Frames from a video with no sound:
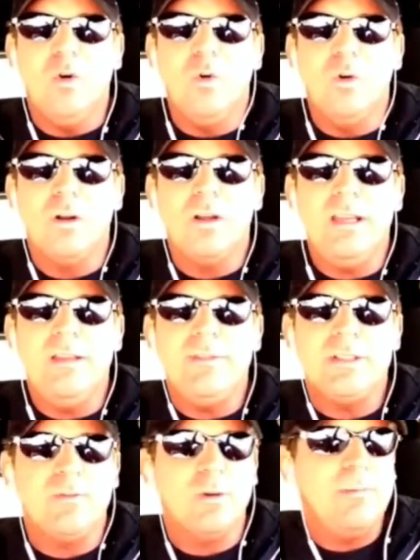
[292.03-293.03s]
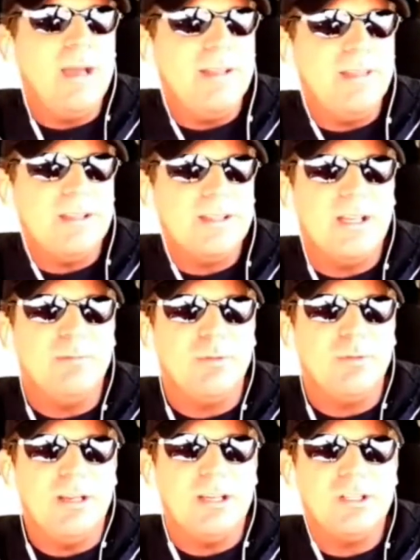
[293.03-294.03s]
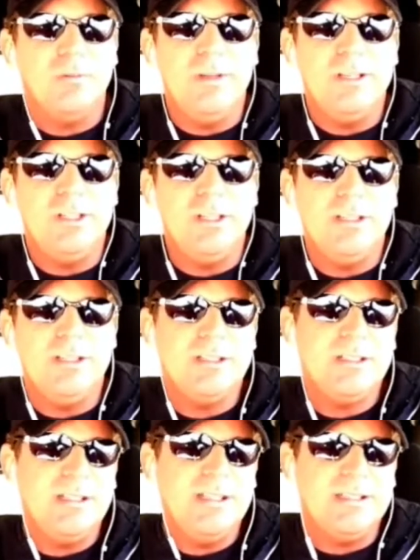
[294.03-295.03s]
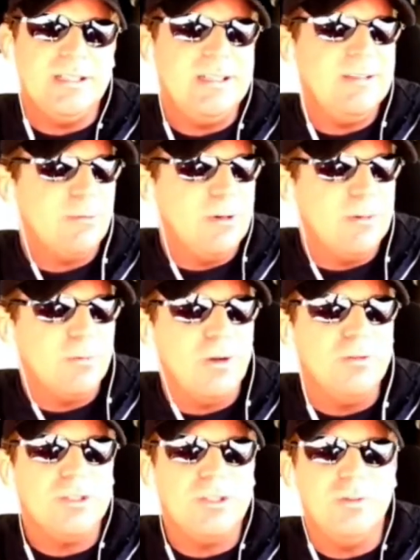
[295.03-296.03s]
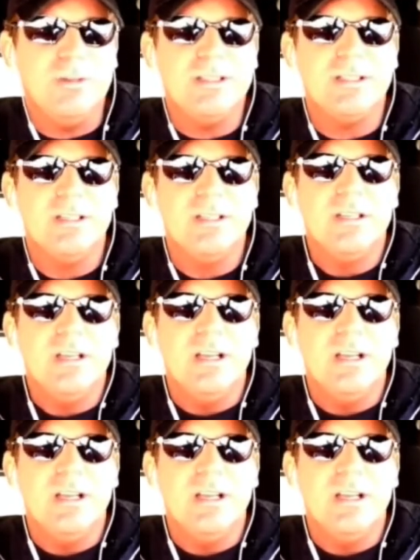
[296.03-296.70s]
or if it's for a Bat in the Sun production, which it's a different approach to it,